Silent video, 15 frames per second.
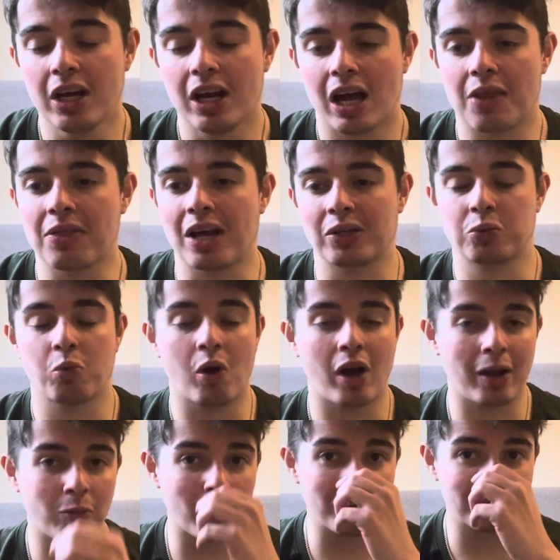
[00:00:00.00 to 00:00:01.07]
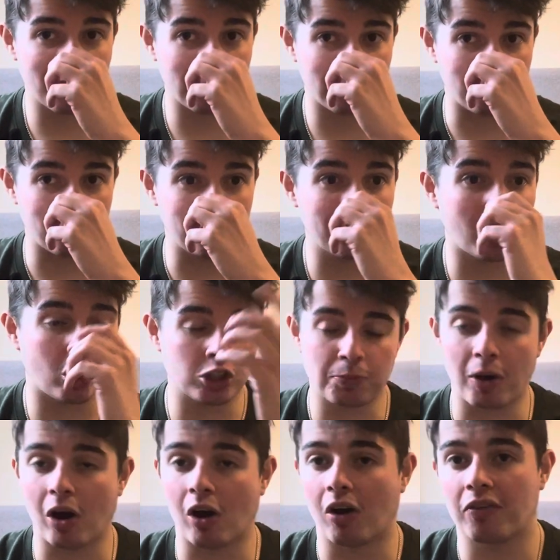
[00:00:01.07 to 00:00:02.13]
And that's why West Ham, for a large
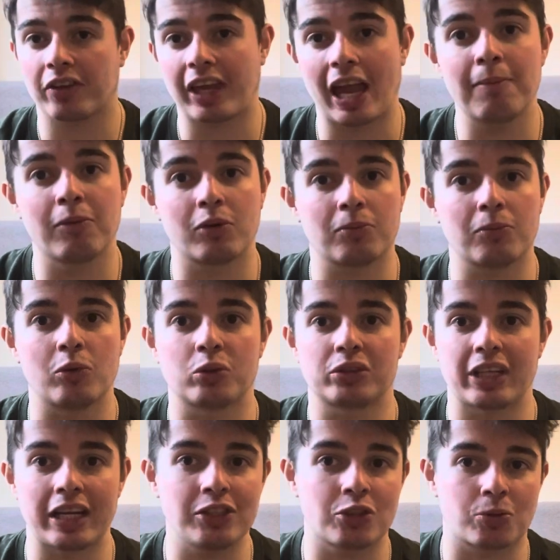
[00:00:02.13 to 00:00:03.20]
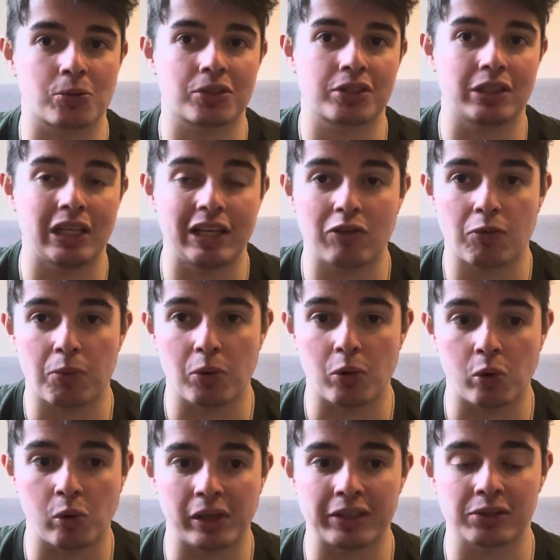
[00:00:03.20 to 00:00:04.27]
part of the game, looked more dangerous than
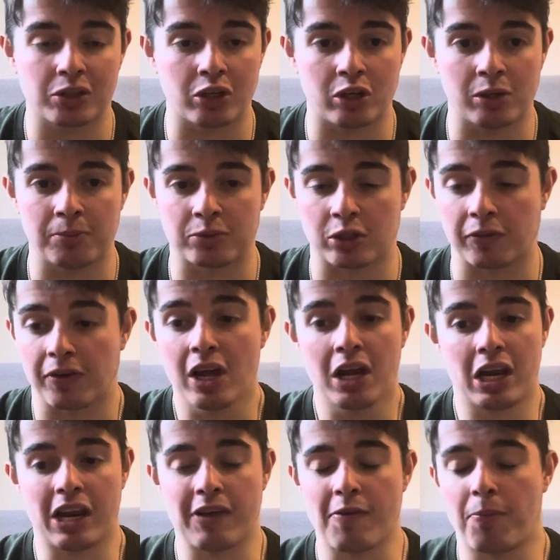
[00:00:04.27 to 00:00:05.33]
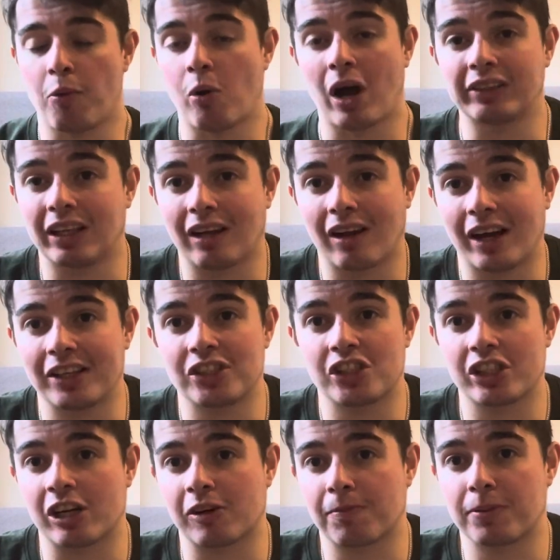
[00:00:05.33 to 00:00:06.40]
Liverpool in terms of Liverpool had the lion's
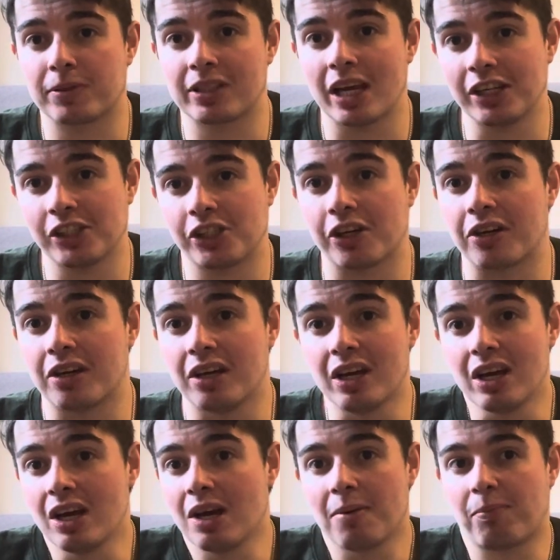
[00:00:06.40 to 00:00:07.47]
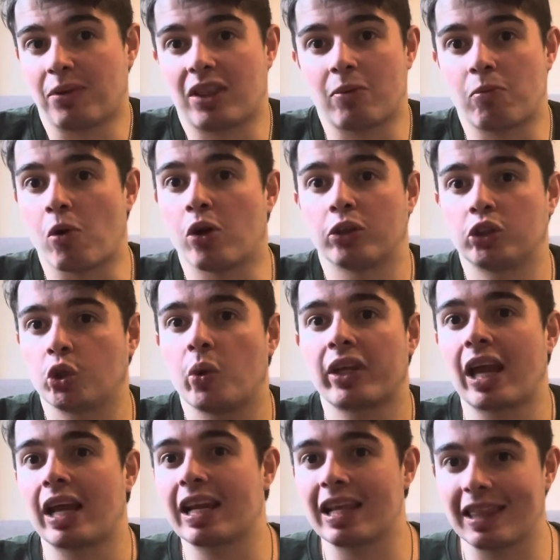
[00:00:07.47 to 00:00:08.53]
share of possession, but they weren't doing
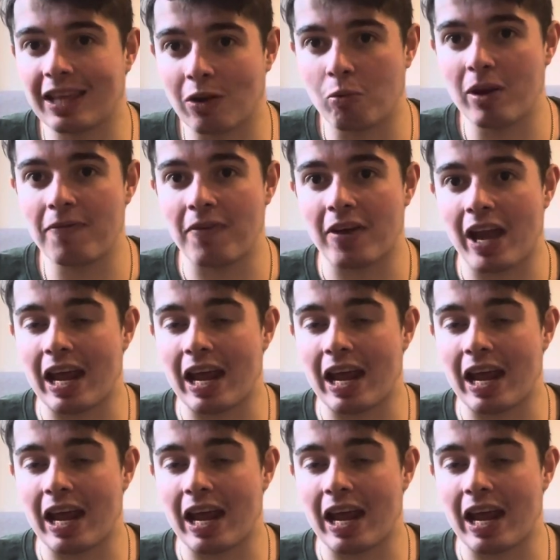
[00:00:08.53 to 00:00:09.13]
anything with it.